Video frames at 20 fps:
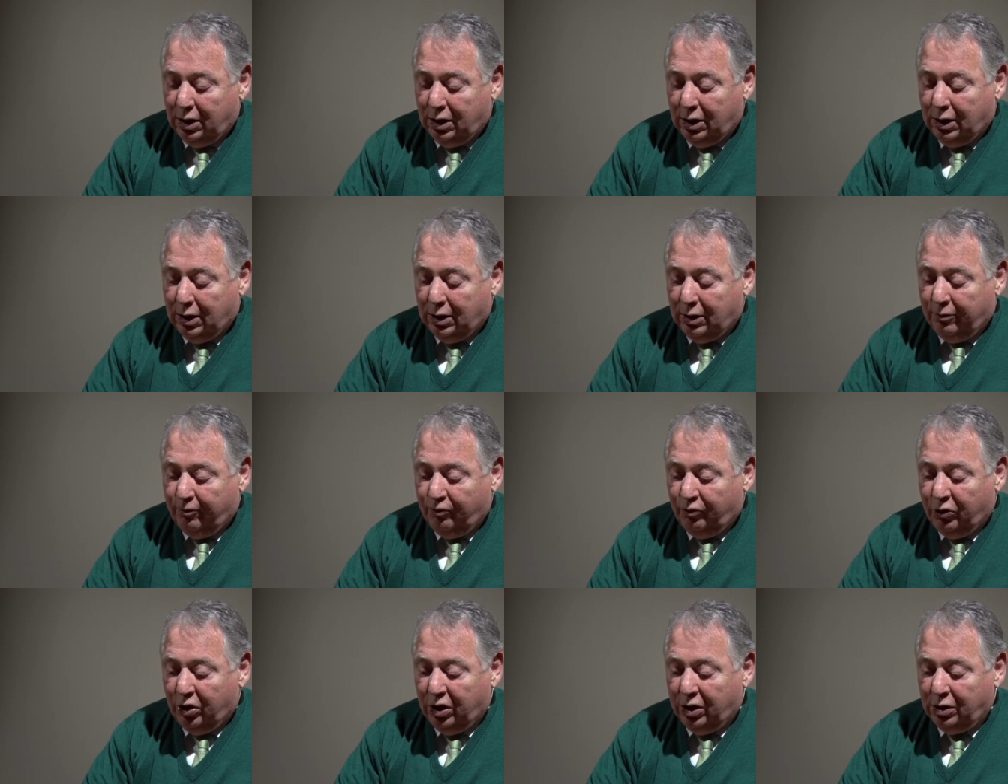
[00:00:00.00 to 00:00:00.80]
Uh,
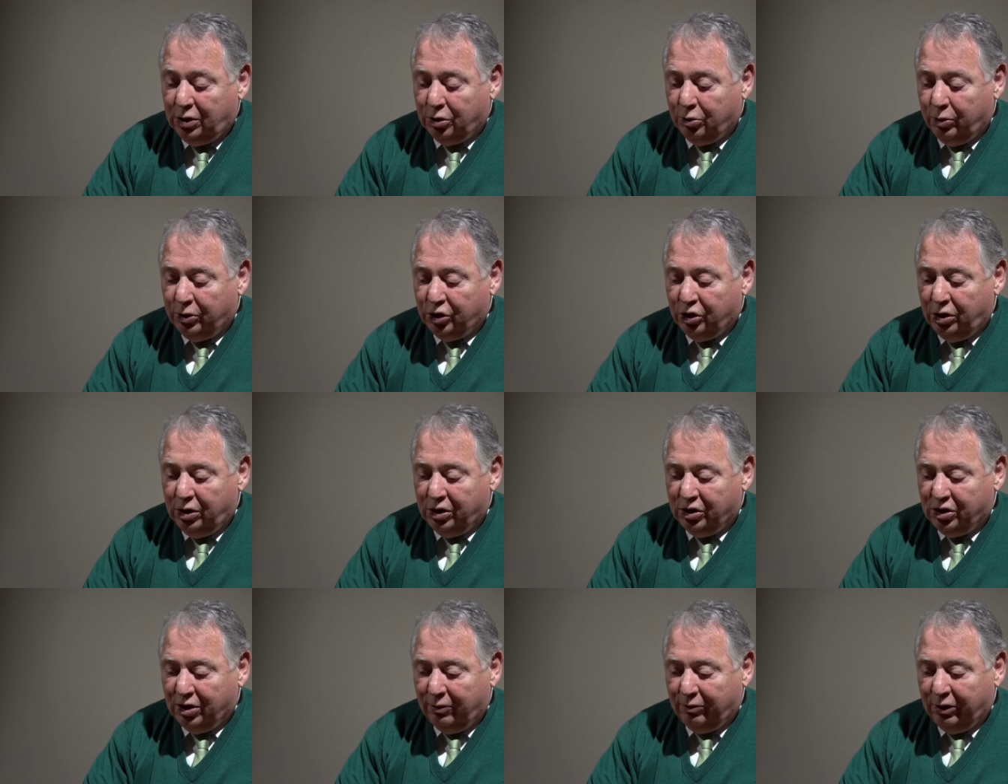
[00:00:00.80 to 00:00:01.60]
intuition
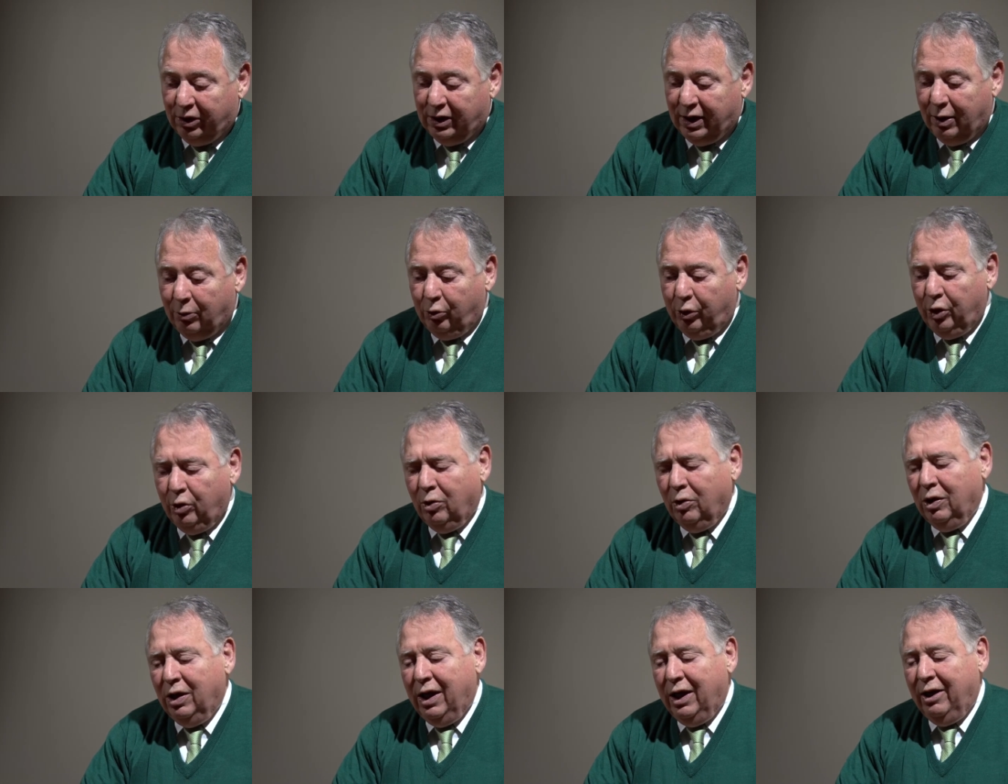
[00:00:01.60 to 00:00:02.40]
is something that we
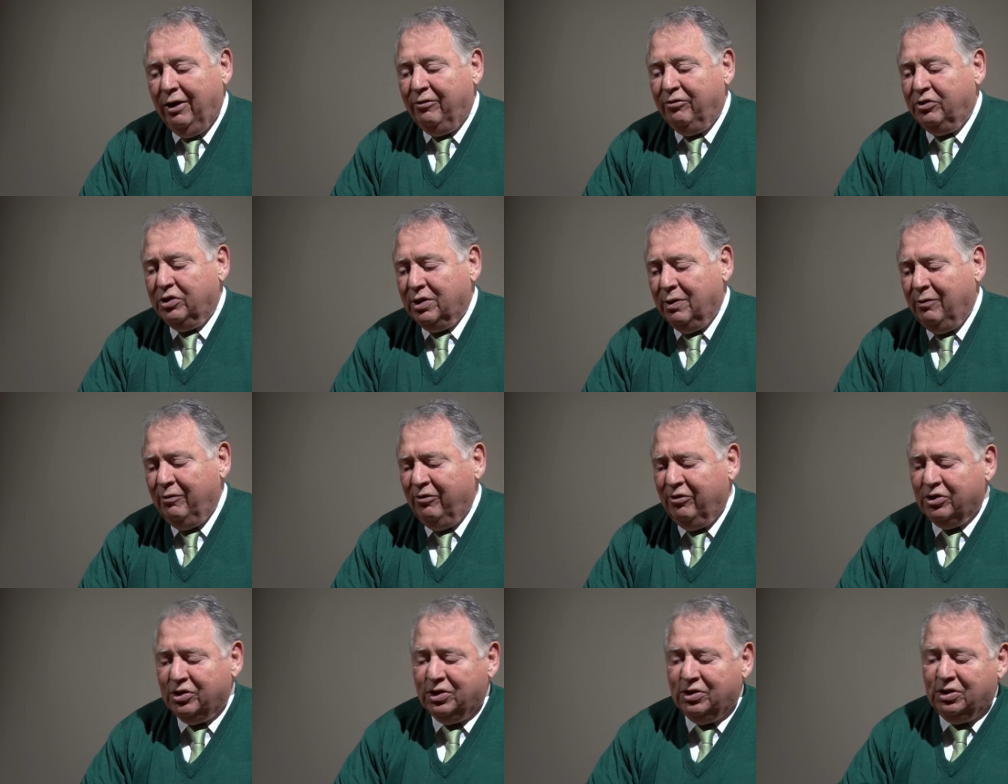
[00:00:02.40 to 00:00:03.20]
all have. Some
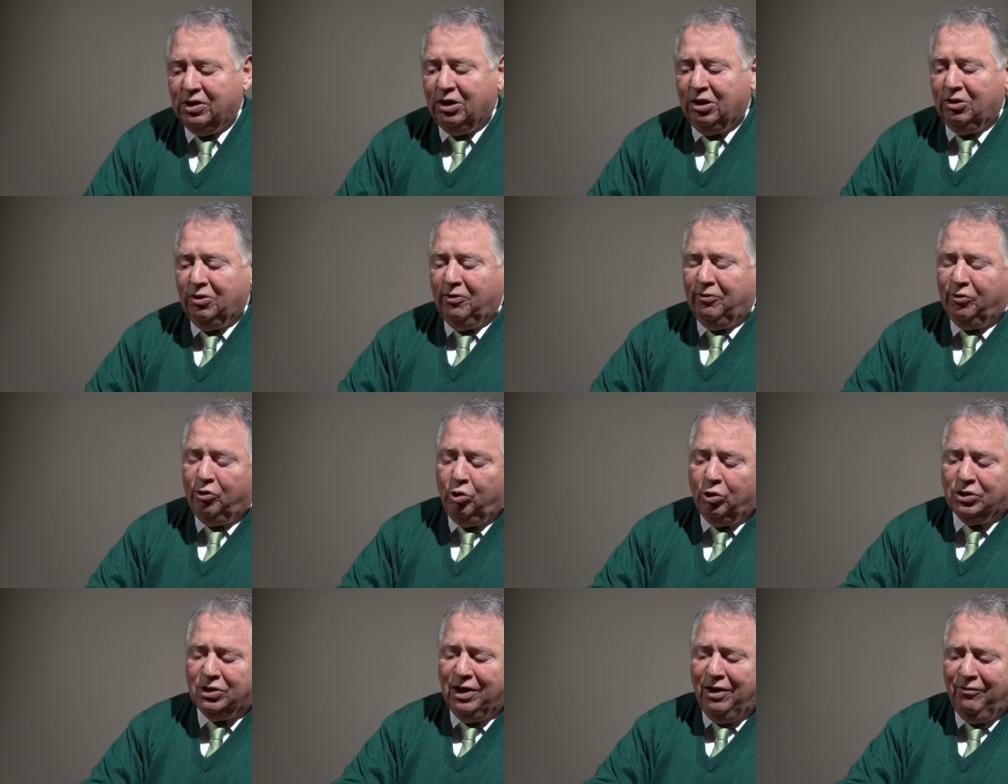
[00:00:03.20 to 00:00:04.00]
of us, uh, of
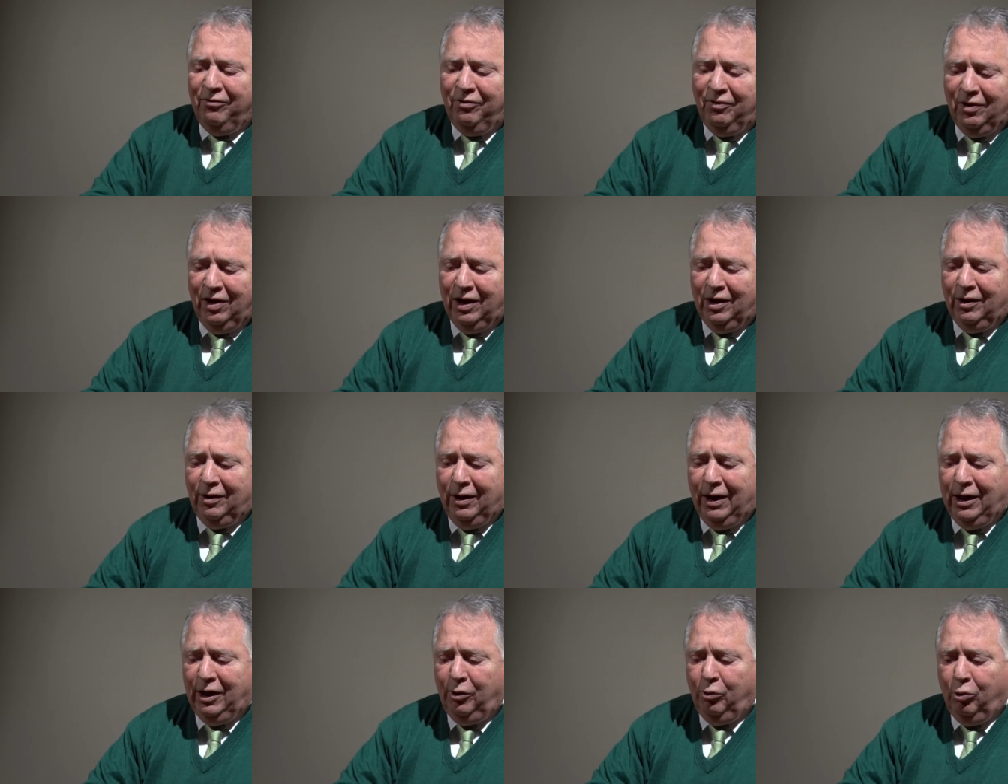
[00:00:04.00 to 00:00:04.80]
course, have uh,
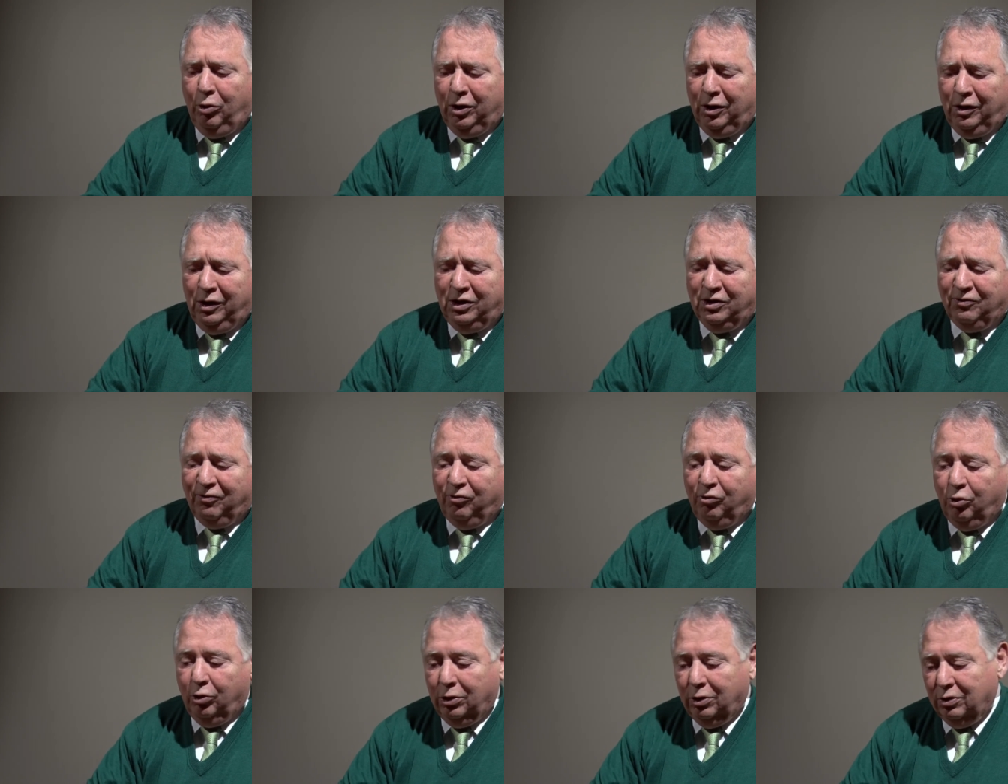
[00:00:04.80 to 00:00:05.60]
any one of these
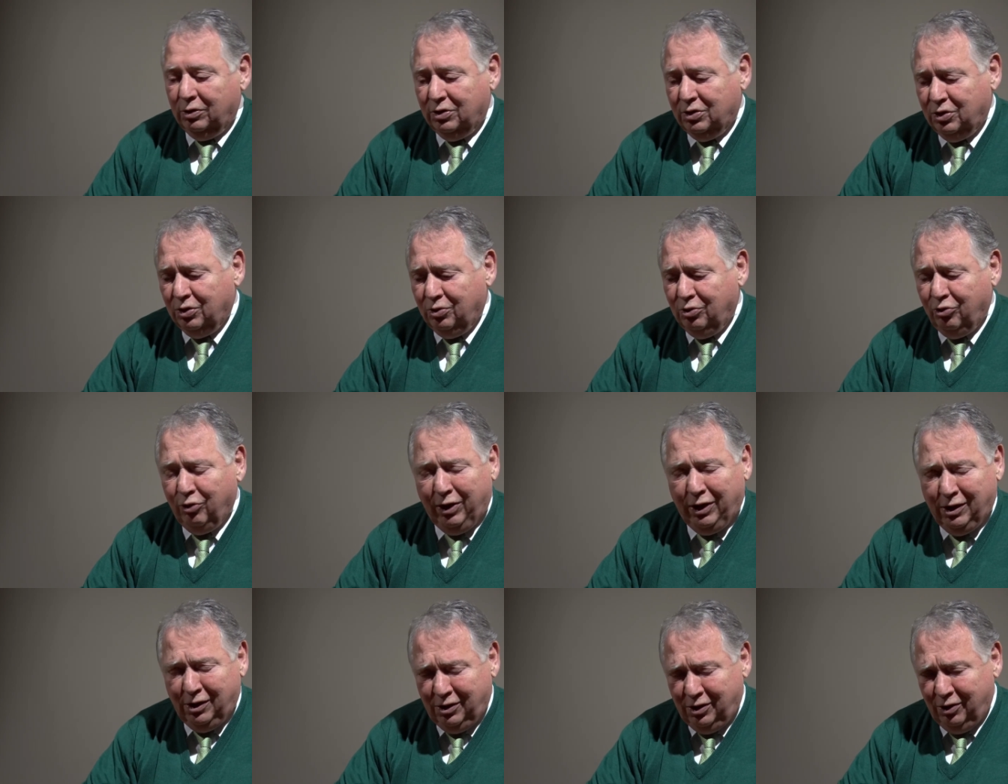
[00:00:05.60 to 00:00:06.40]
four to
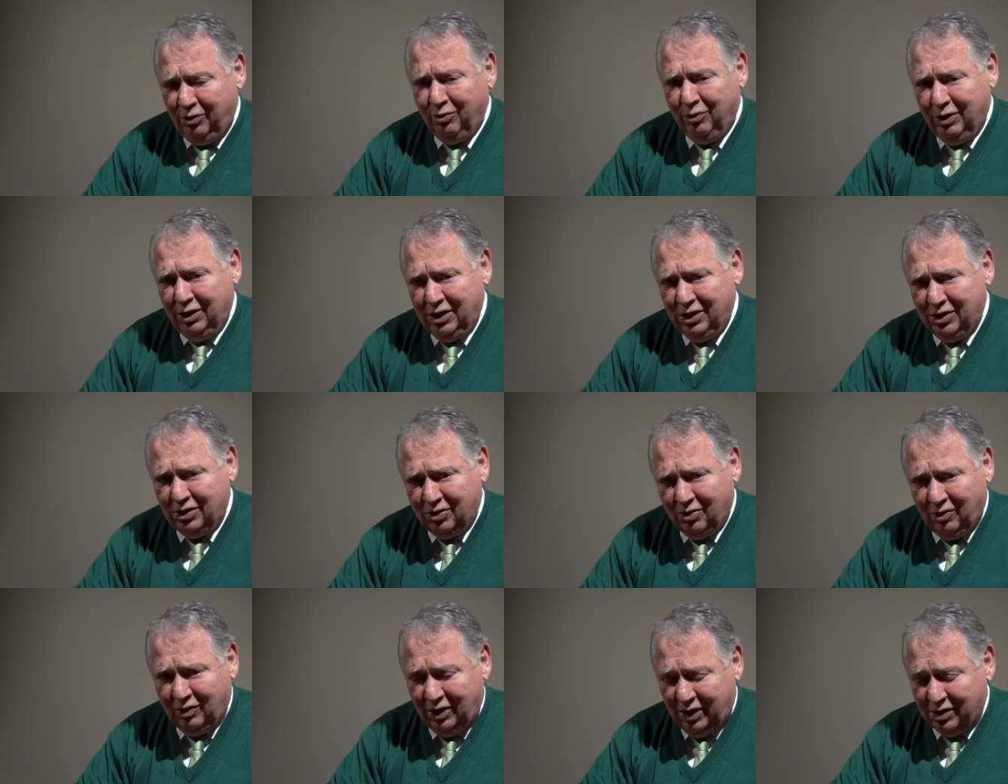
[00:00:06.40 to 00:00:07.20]
greater
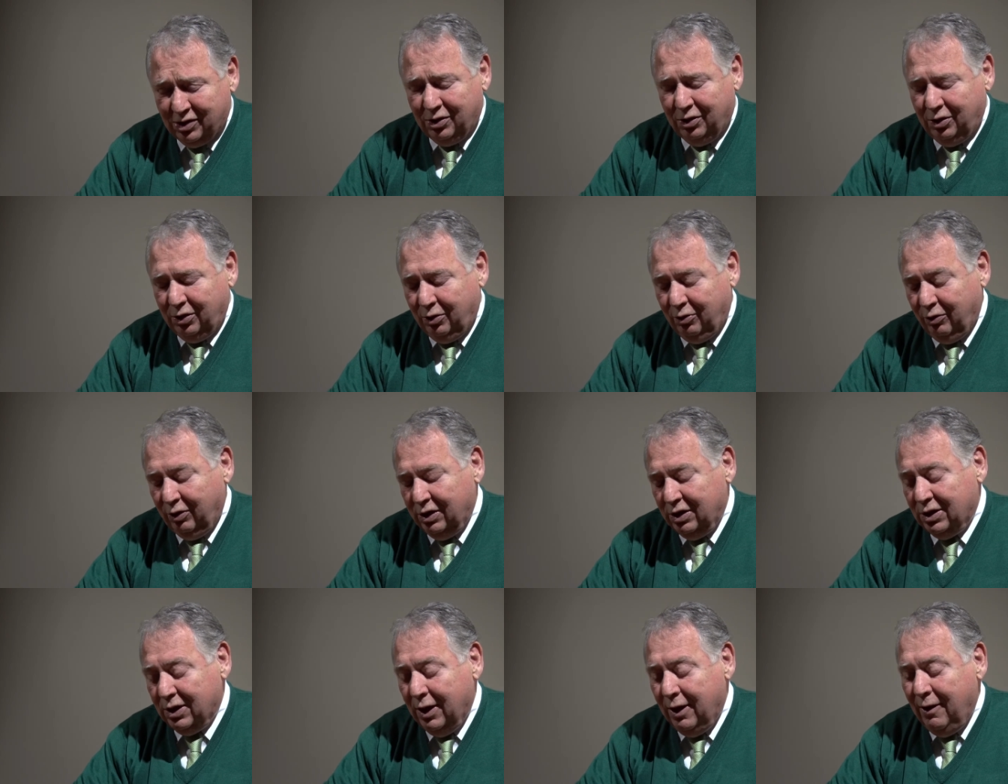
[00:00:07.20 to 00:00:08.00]
degrees or lesser
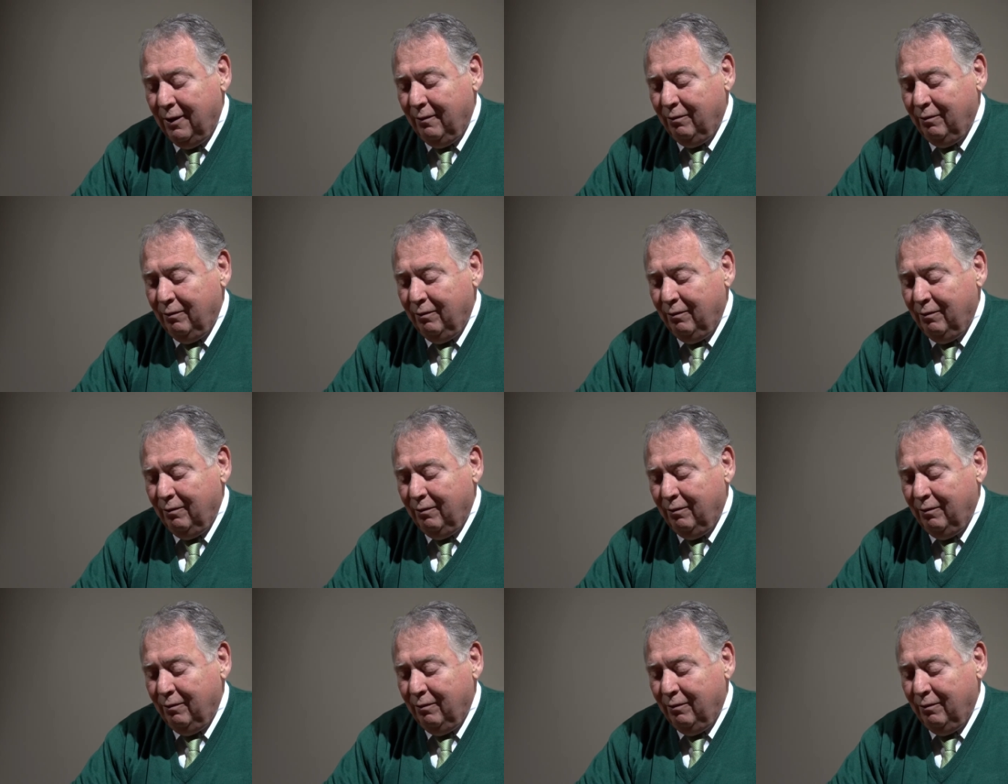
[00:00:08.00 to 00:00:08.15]
degrees.